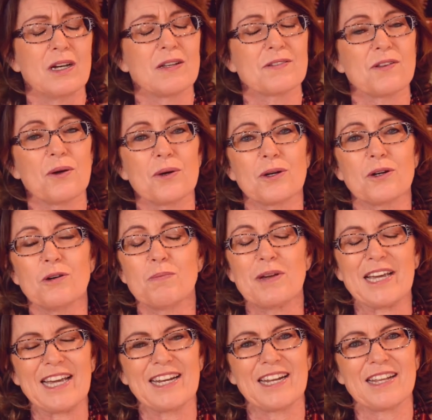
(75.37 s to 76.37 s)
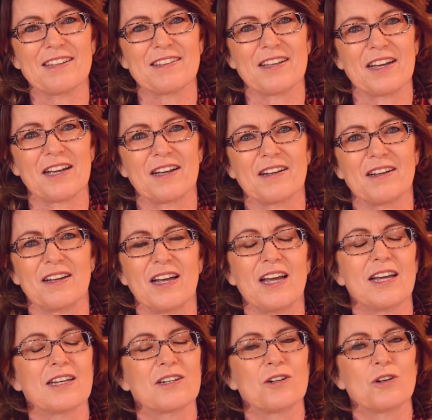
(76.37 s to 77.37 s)
So it could be anything.
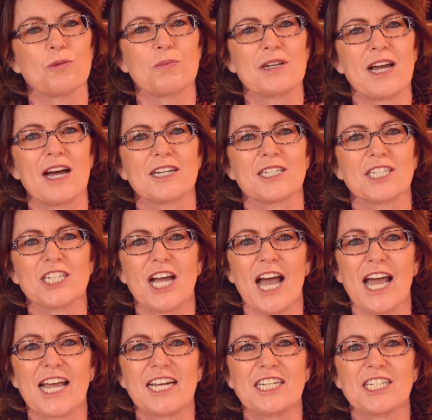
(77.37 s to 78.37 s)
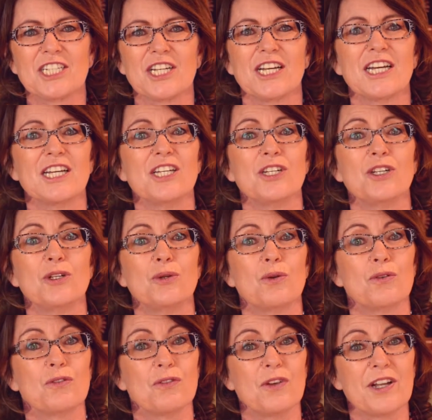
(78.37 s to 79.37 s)
It could be a change in
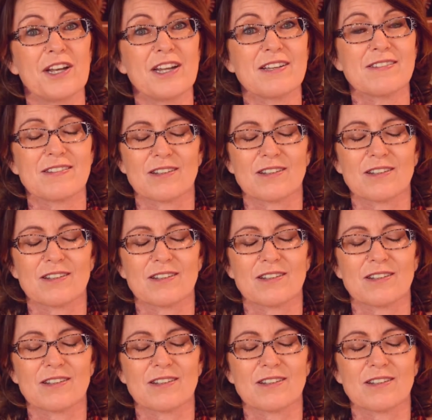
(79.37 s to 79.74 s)
your fitness,